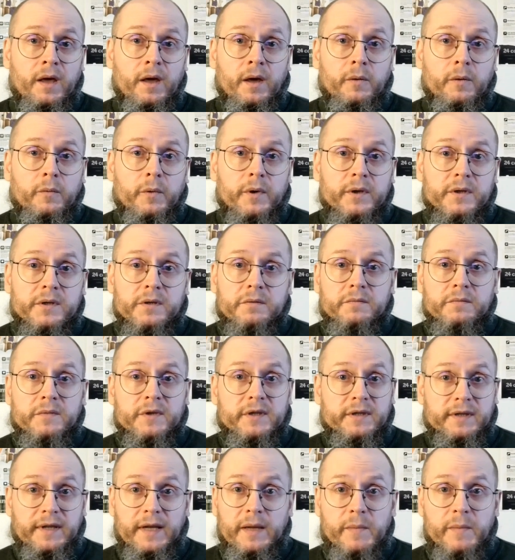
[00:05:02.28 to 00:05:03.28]
which
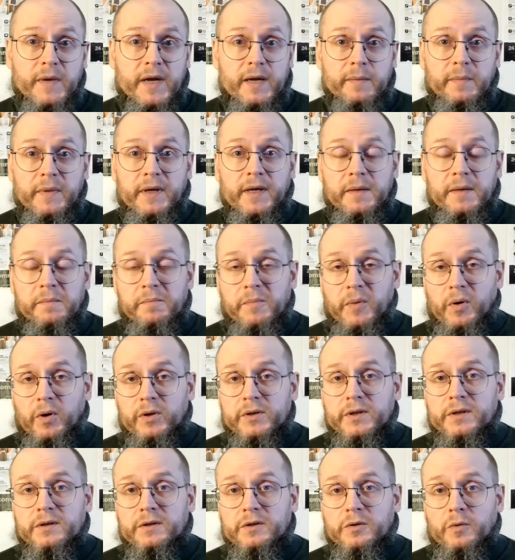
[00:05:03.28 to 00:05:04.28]
still may be
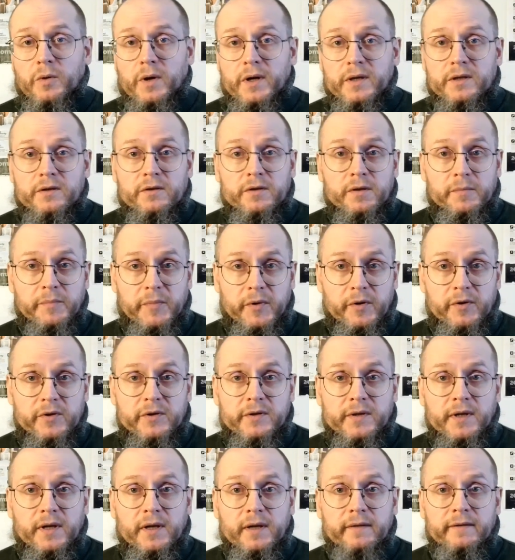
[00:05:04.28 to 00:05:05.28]
important to us on a
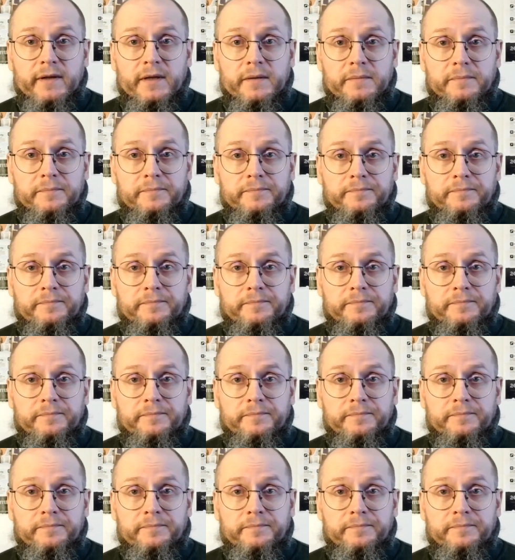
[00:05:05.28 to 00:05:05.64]
personal level.